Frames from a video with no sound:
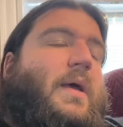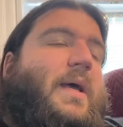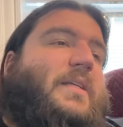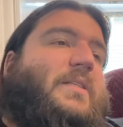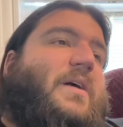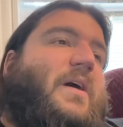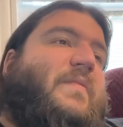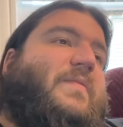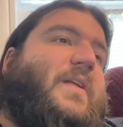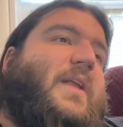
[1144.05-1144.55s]

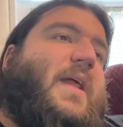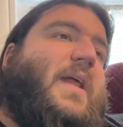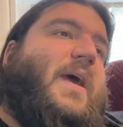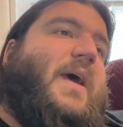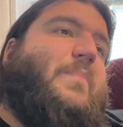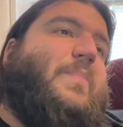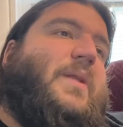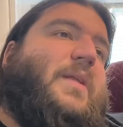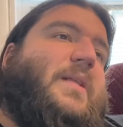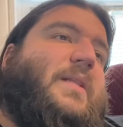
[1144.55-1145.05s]
As often
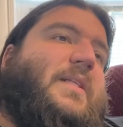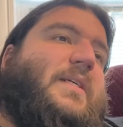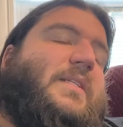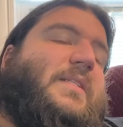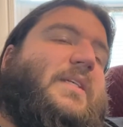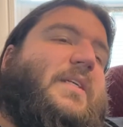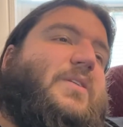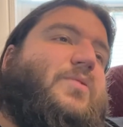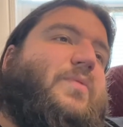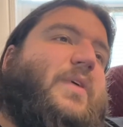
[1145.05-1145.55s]
happened in
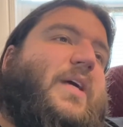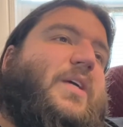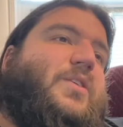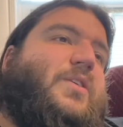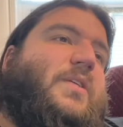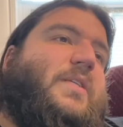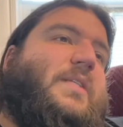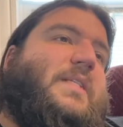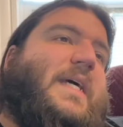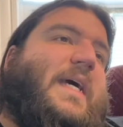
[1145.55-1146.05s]
these
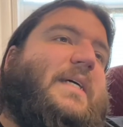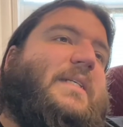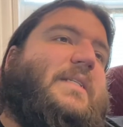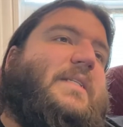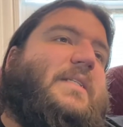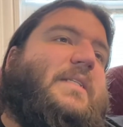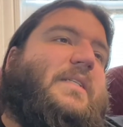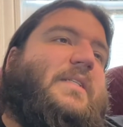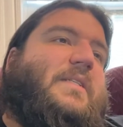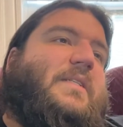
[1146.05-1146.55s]
situations, as
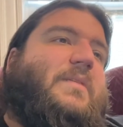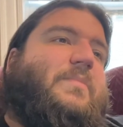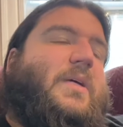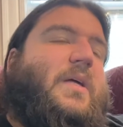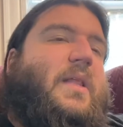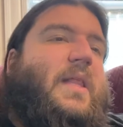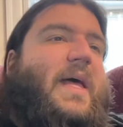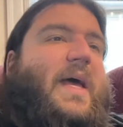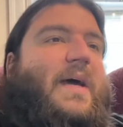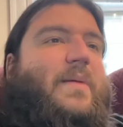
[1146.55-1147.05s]
the system
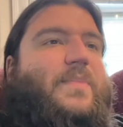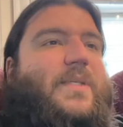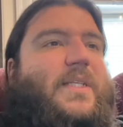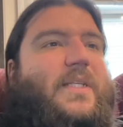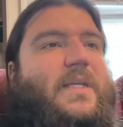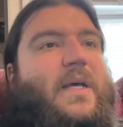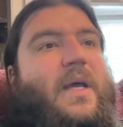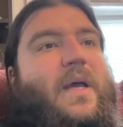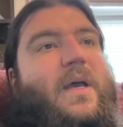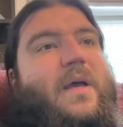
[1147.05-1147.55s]

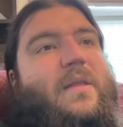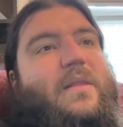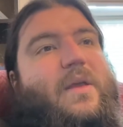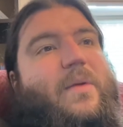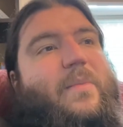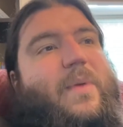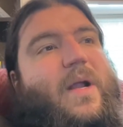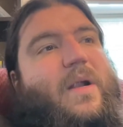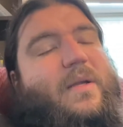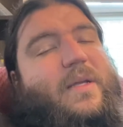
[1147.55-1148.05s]
collapsed, the
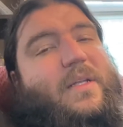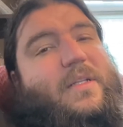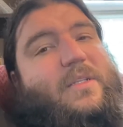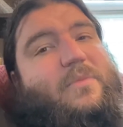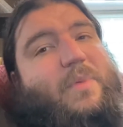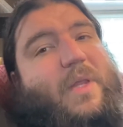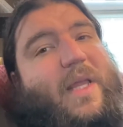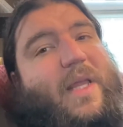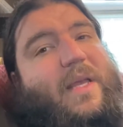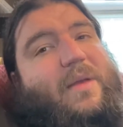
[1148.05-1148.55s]

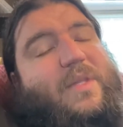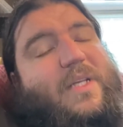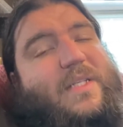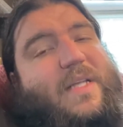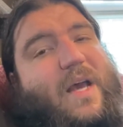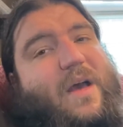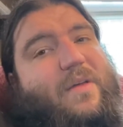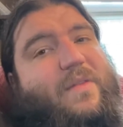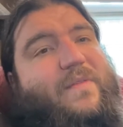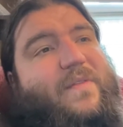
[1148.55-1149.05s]
Americans blamed the
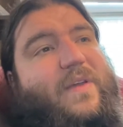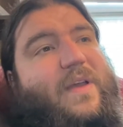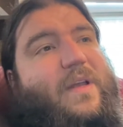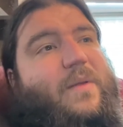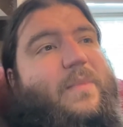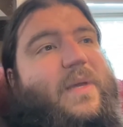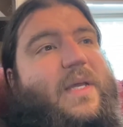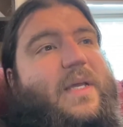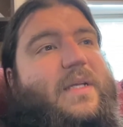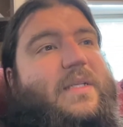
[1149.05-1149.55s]
South
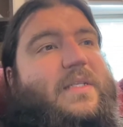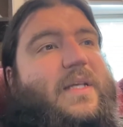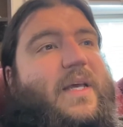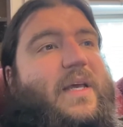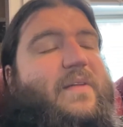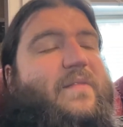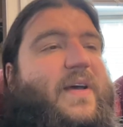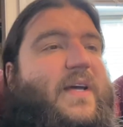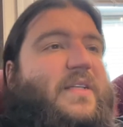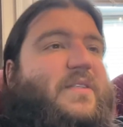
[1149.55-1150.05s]
Vietnamese
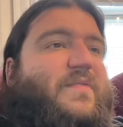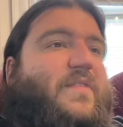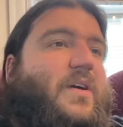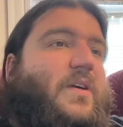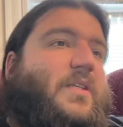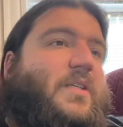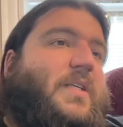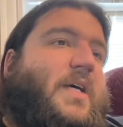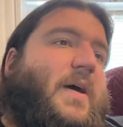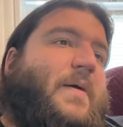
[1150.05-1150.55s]
and vice
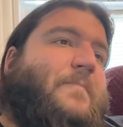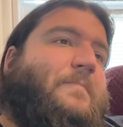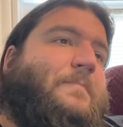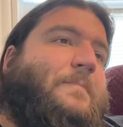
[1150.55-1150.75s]
versa.